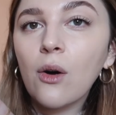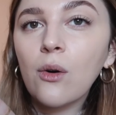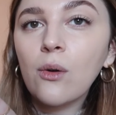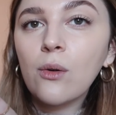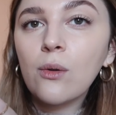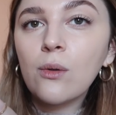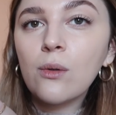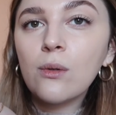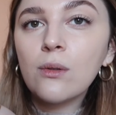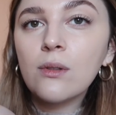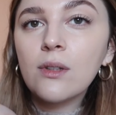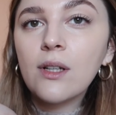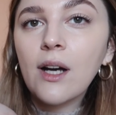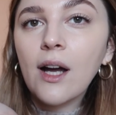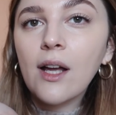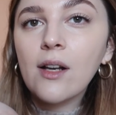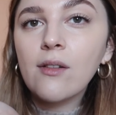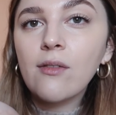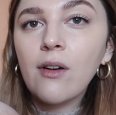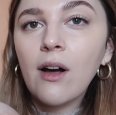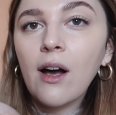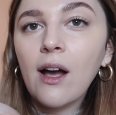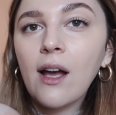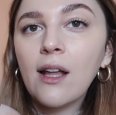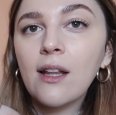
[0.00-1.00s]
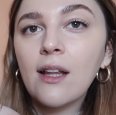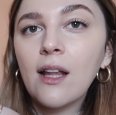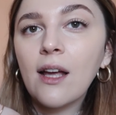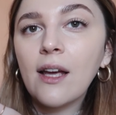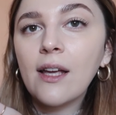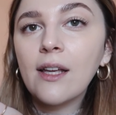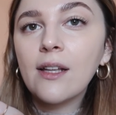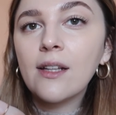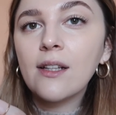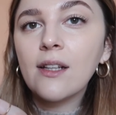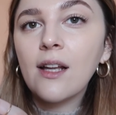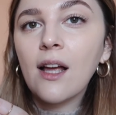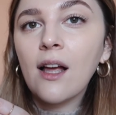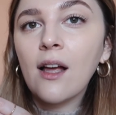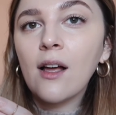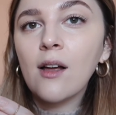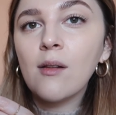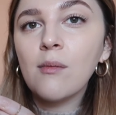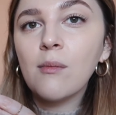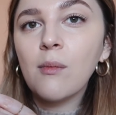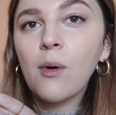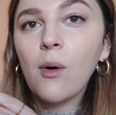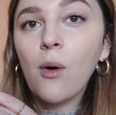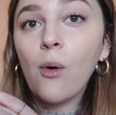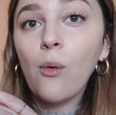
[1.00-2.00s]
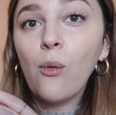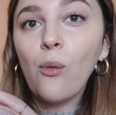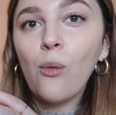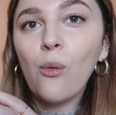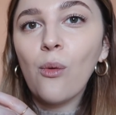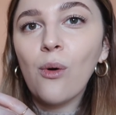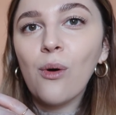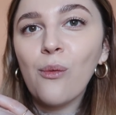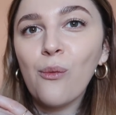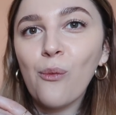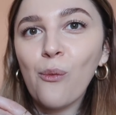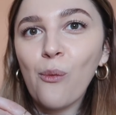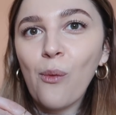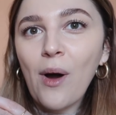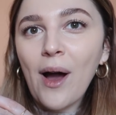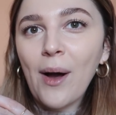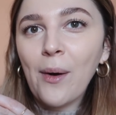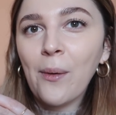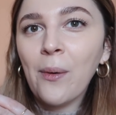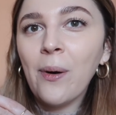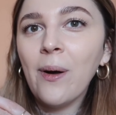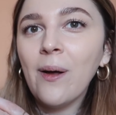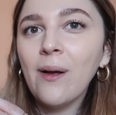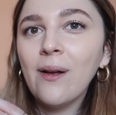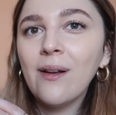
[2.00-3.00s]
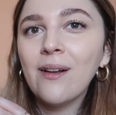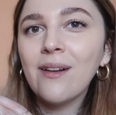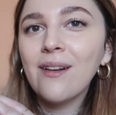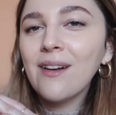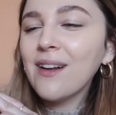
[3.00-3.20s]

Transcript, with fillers: gold kind of highlight um oh wow